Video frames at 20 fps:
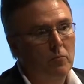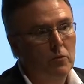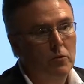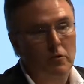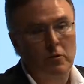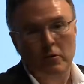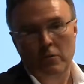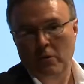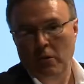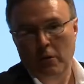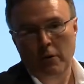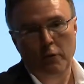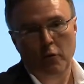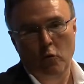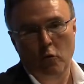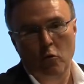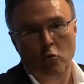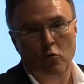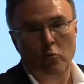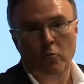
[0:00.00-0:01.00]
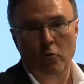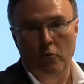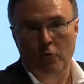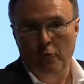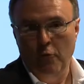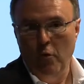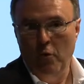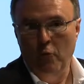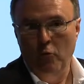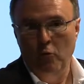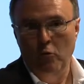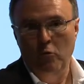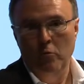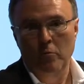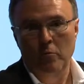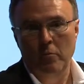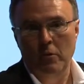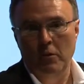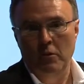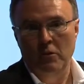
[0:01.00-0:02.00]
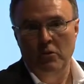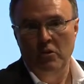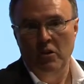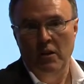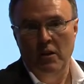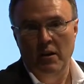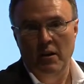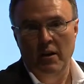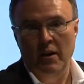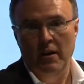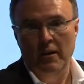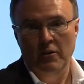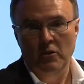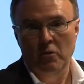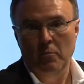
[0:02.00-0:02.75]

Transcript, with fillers: The living room or the front room is a